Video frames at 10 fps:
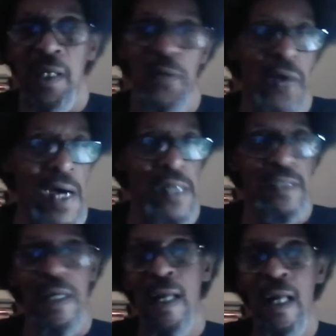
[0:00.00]
around
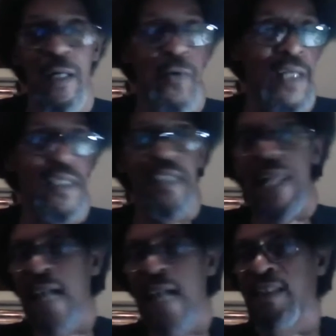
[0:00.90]
whether or
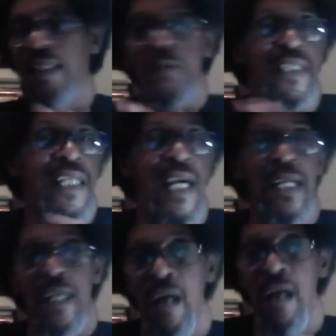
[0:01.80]
not this was the kind
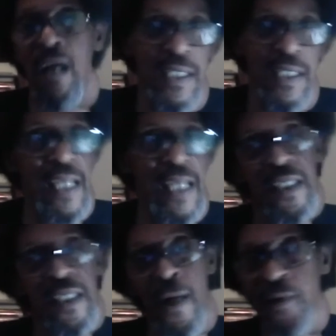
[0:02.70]
of call that they
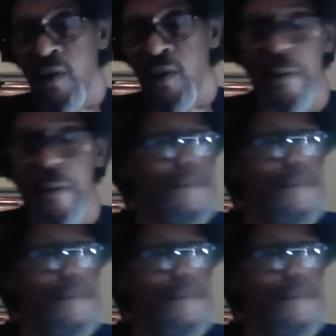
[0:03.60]
should go to.